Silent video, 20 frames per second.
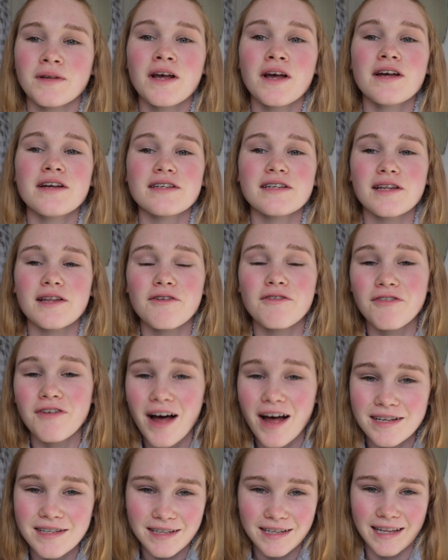So the
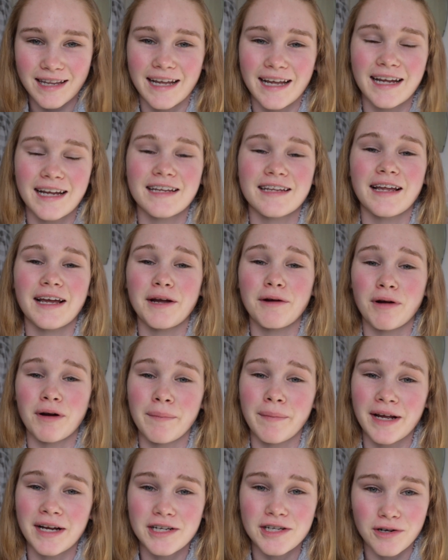first thing that you want to
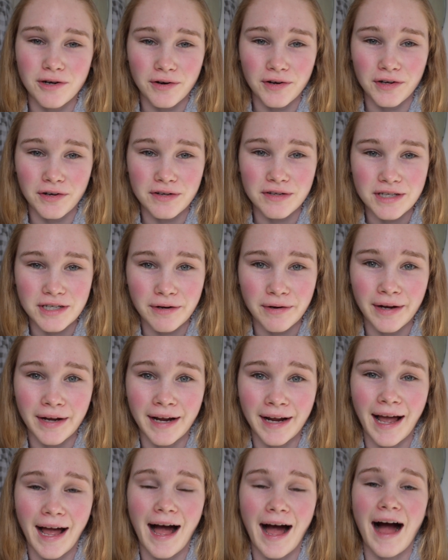make sure you're
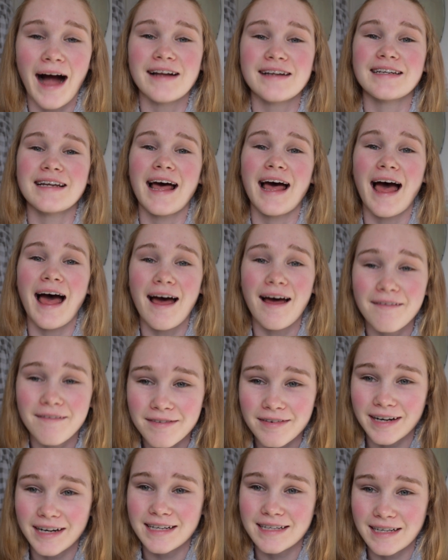doing at
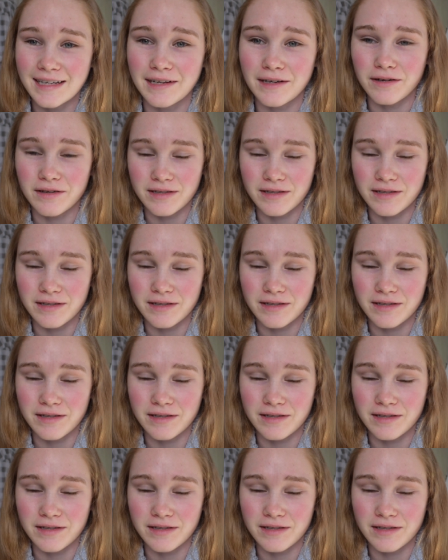every single